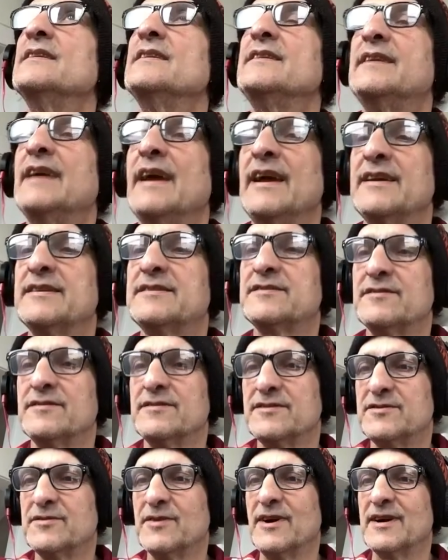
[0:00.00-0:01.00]
gangster
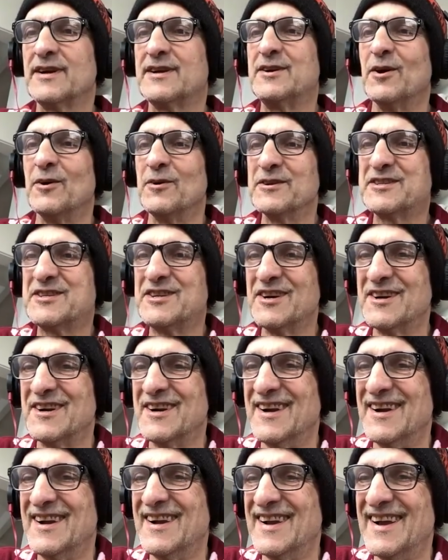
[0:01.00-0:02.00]
drug culture
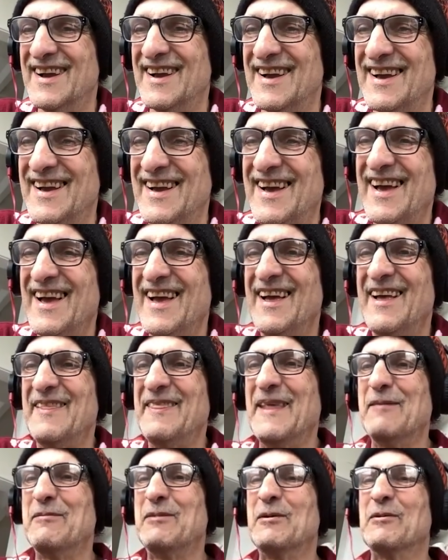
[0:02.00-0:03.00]

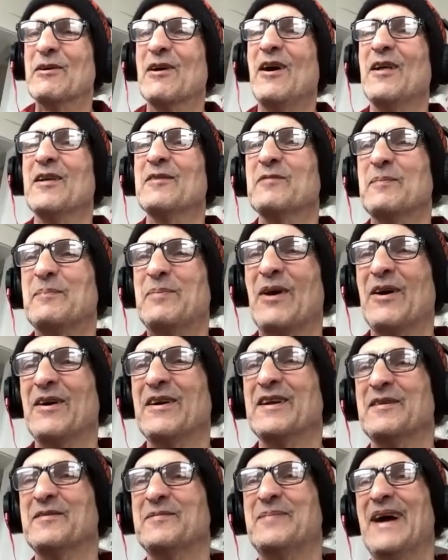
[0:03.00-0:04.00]
that we were all a part
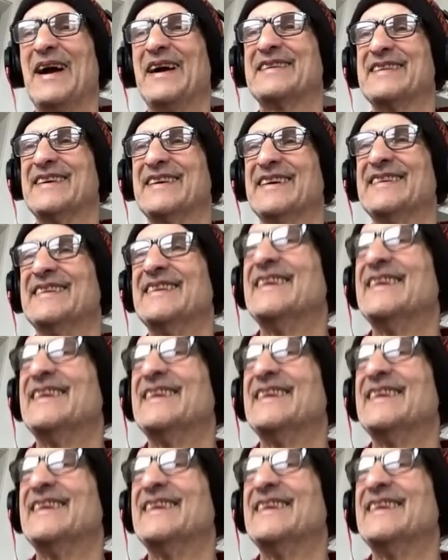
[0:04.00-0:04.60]
of back then.